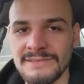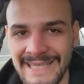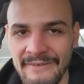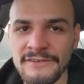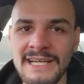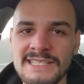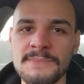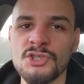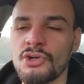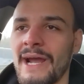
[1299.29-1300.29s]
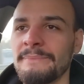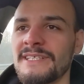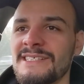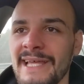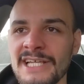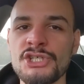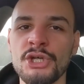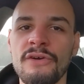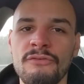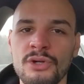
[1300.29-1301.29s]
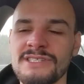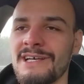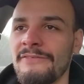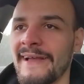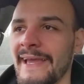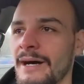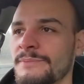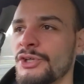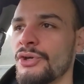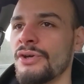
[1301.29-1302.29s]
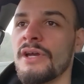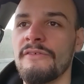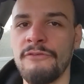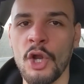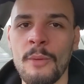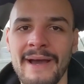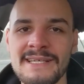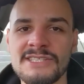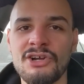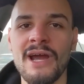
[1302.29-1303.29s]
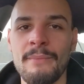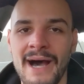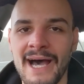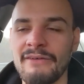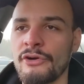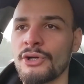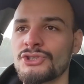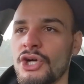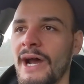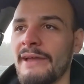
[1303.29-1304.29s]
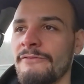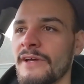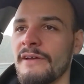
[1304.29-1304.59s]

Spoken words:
Definitely subscribe to stay tuned with all the stuff I get up to. Follow my Instagram at Rogue Drive.